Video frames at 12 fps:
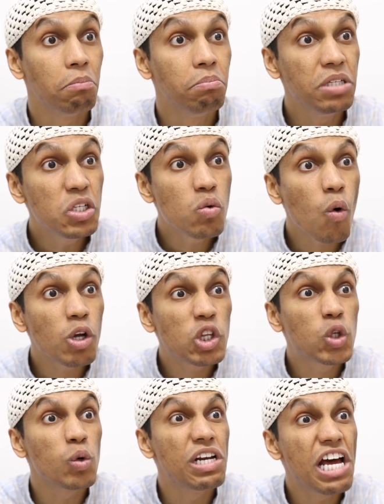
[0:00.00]
Me
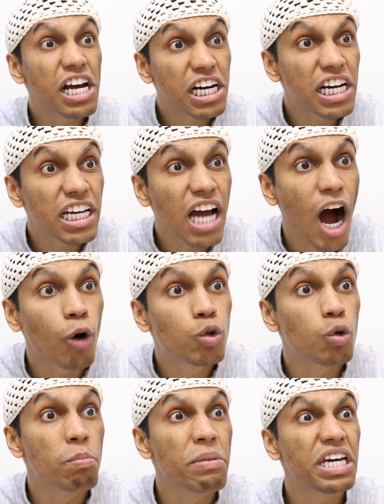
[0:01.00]
want to learning how
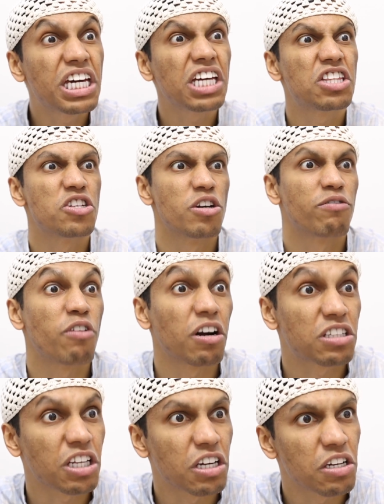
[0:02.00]
to make it the
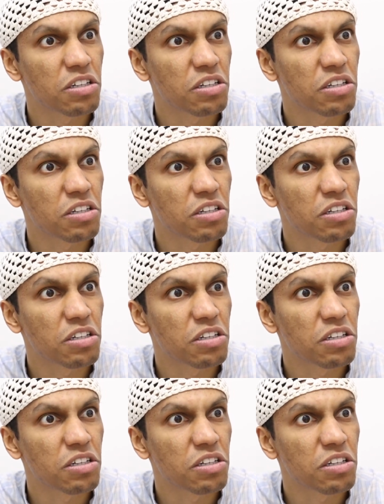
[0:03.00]
farting.